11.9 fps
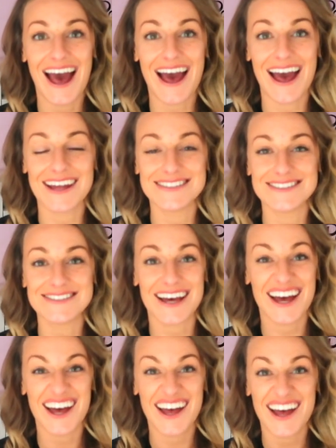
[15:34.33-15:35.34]
and
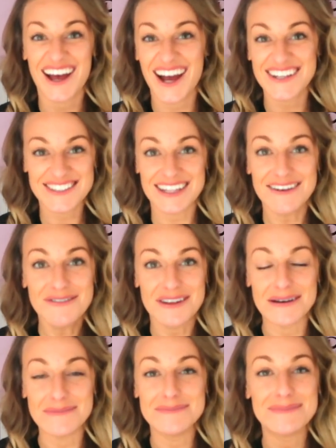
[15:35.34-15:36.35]
I just love
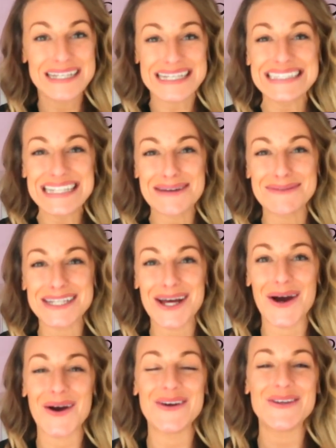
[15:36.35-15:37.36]
them. Please let me
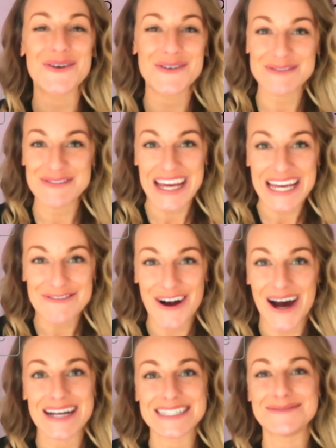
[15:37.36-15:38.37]
know your
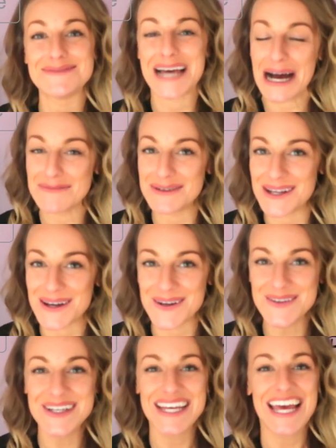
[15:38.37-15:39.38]
favourite item down
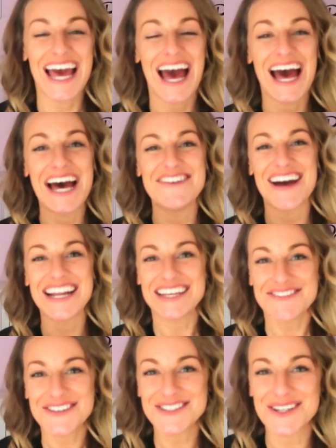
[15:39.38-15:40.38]
below. Um, and
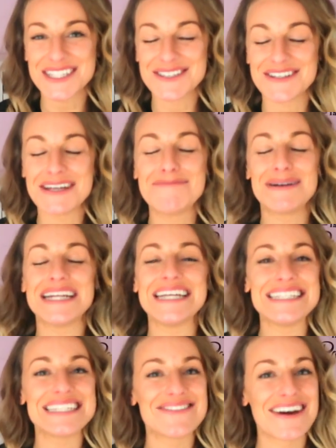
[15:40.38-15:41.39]
if you enjoyed this video,
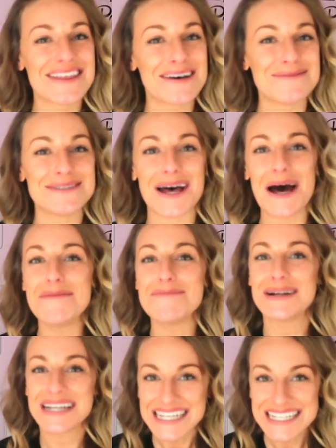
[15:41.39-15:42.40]
please give it a thumbs up.
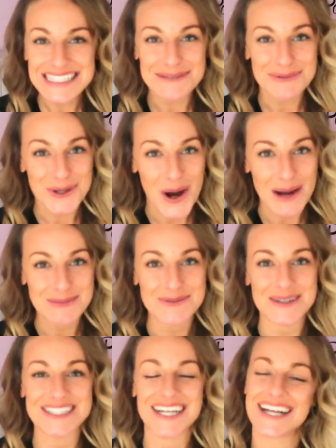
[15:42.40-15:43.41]
Please subscribe
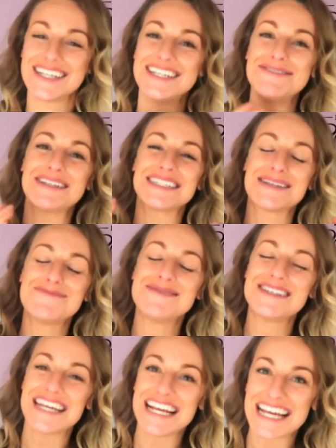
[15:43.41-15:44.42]
to my channel because
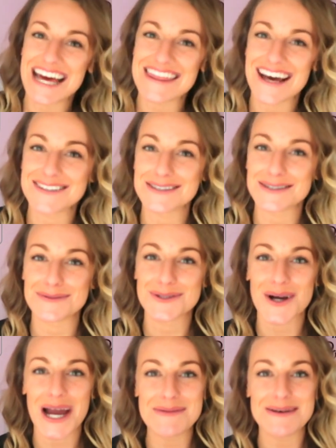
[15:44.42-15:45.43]
I'm nearly at a thousand
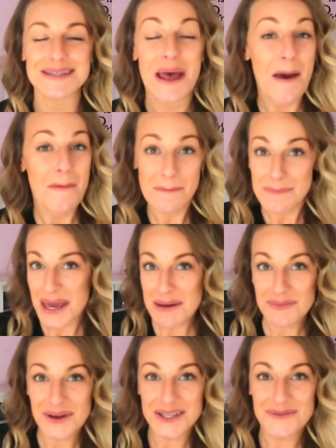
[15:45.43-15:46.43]
subscribers.
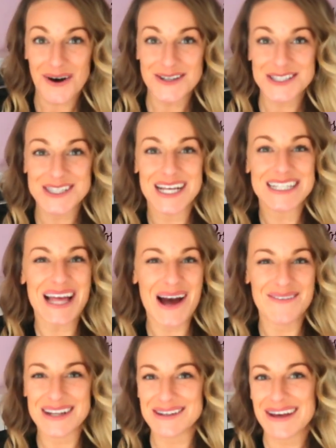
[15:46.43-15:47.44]
Maybe when you're watching this,
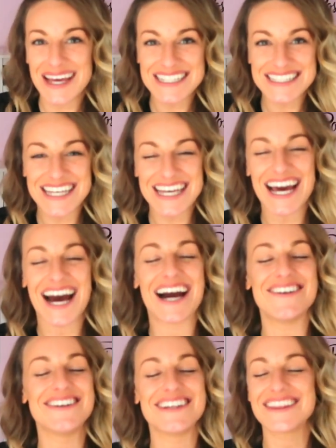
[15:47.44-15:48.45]
I will have hit it.
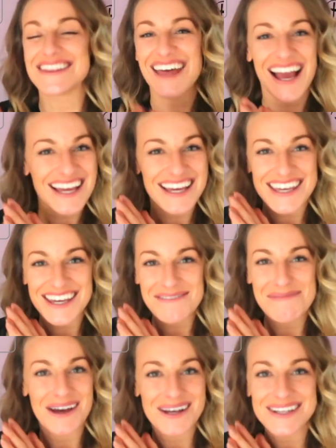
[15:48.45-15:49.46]
I will thank you
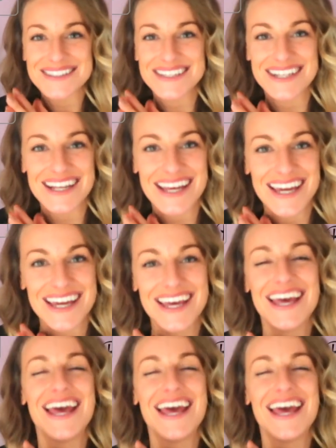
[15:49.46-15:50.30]
personally.